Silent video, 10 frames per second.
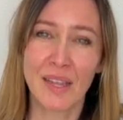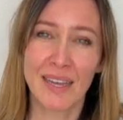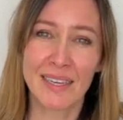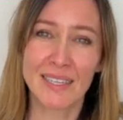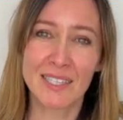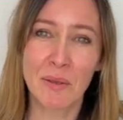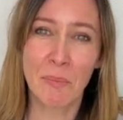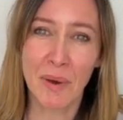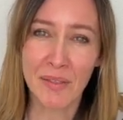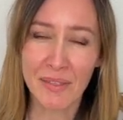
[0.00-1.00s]
his
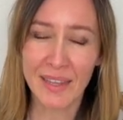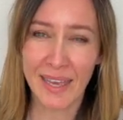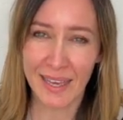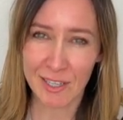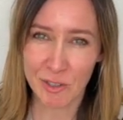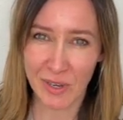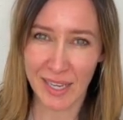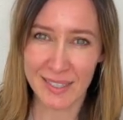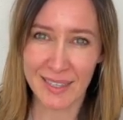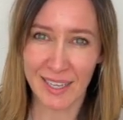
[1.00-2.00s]
monthly
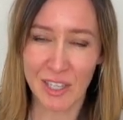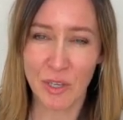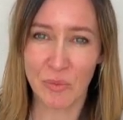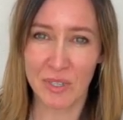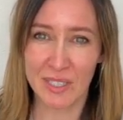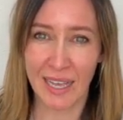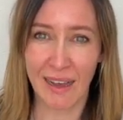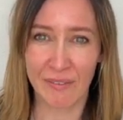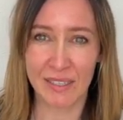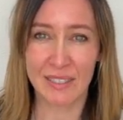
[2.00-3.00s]
x-rays that he was
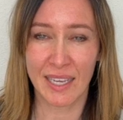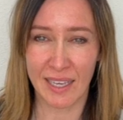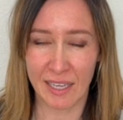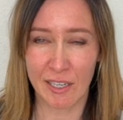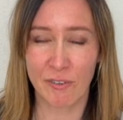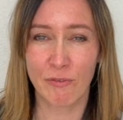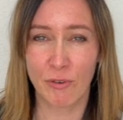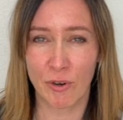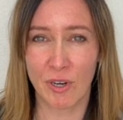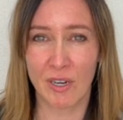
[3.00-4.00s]
having taken
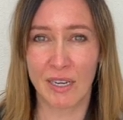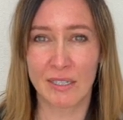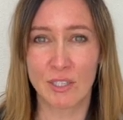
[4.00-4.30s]
for